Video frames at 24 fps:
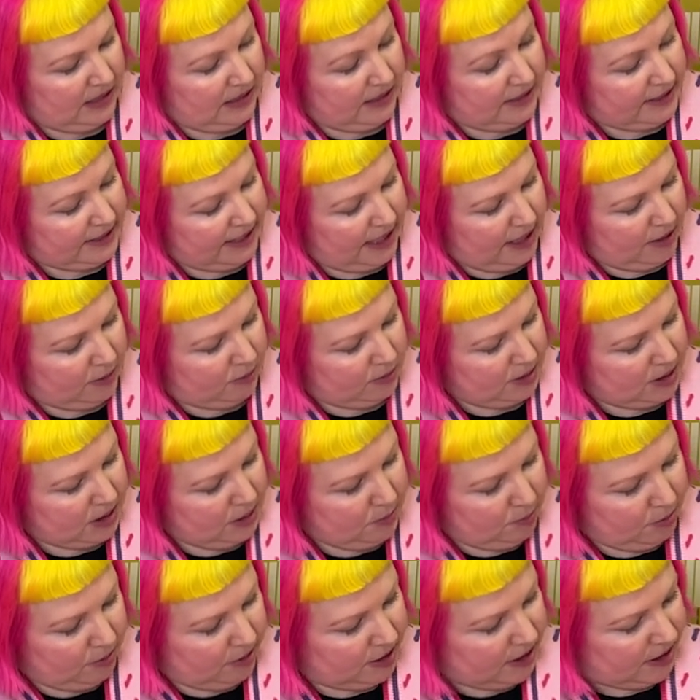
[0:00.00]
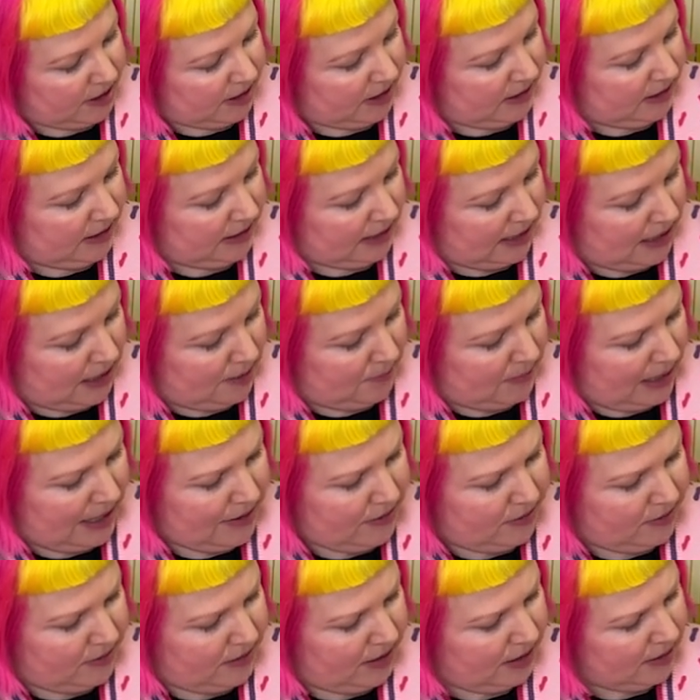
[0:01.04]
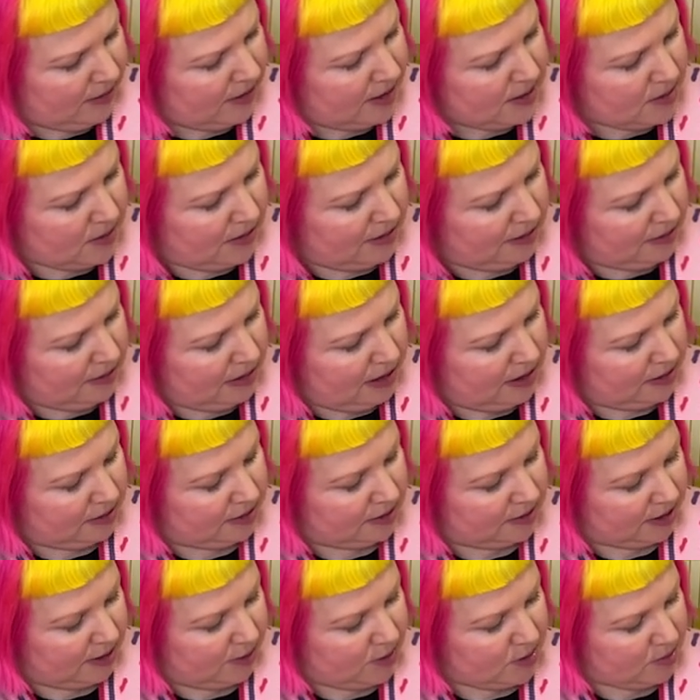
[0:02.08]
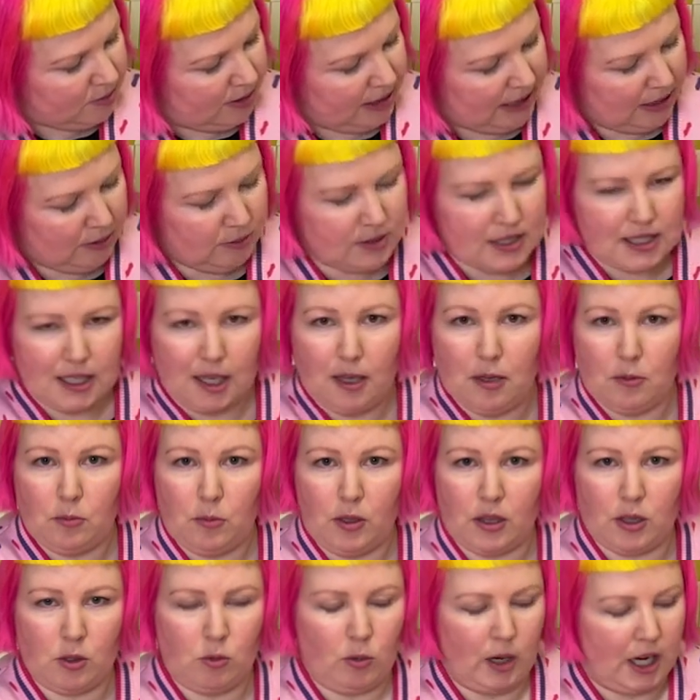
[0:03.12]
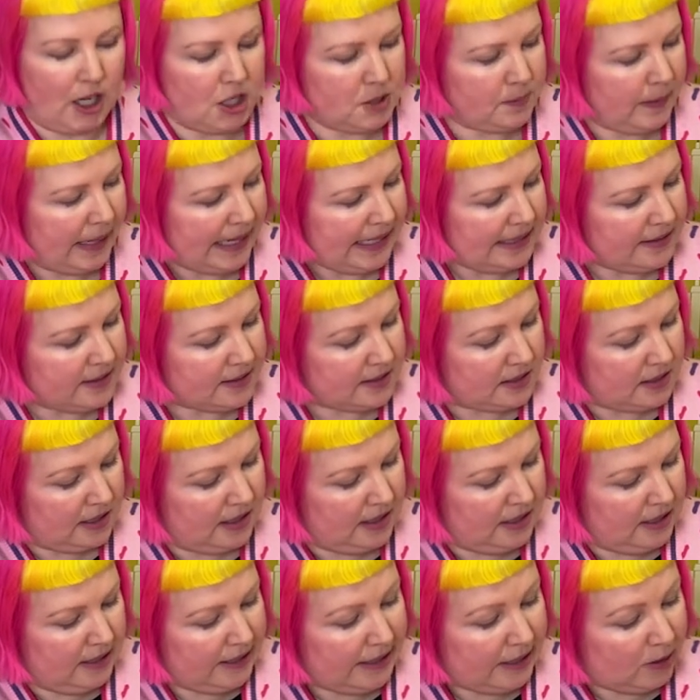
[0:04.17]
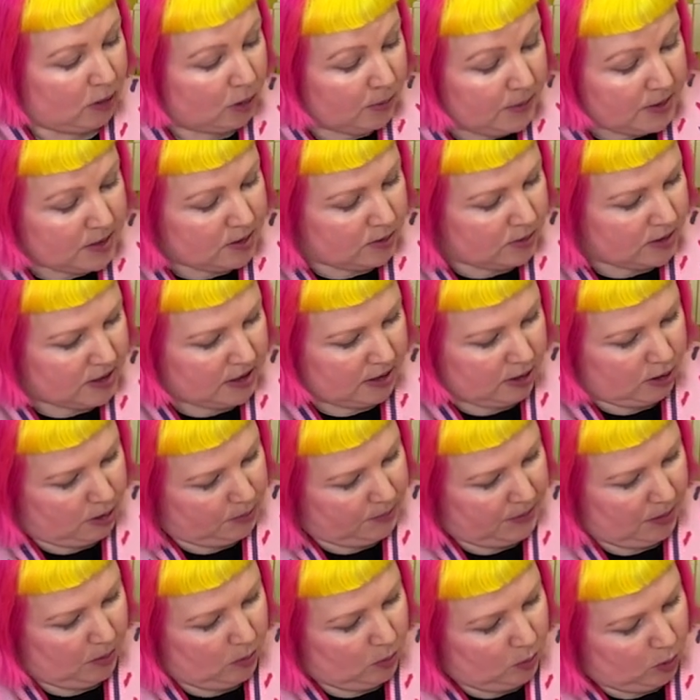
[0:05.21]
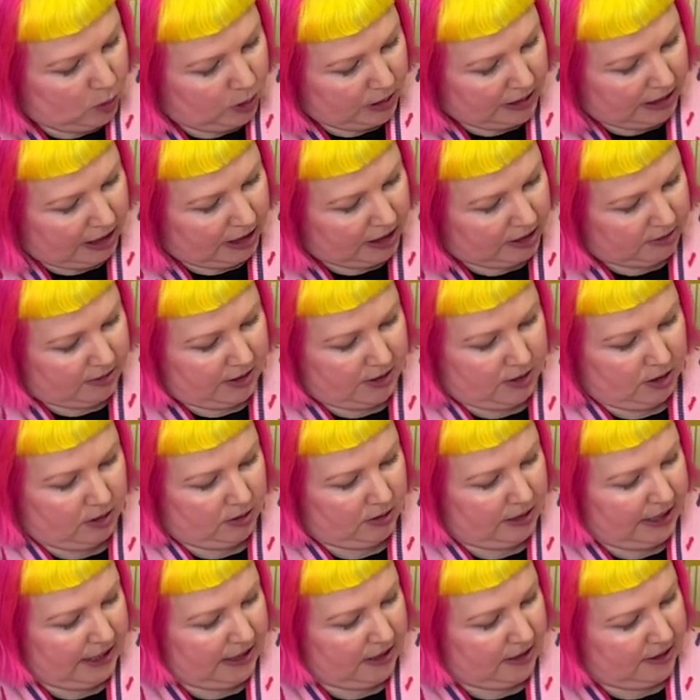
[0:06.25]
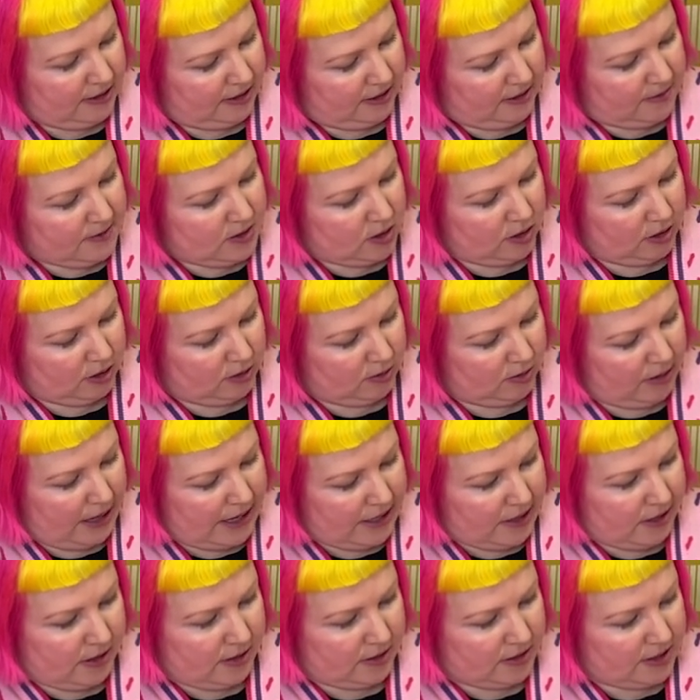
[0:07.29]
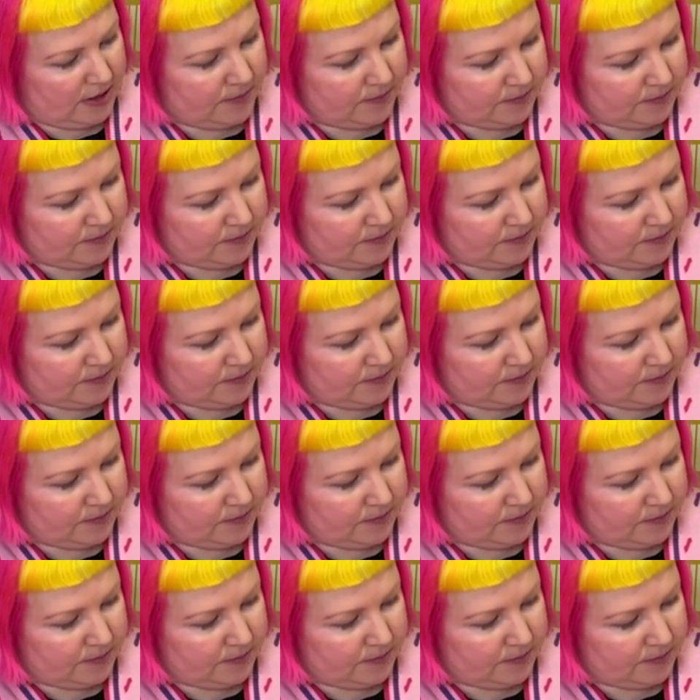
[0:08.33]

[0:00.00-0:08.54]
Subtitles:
yeah, really pretty. I think this one I was reading was done with gouache paints. It almost looks a little bit watercolory though, like the sort of gradient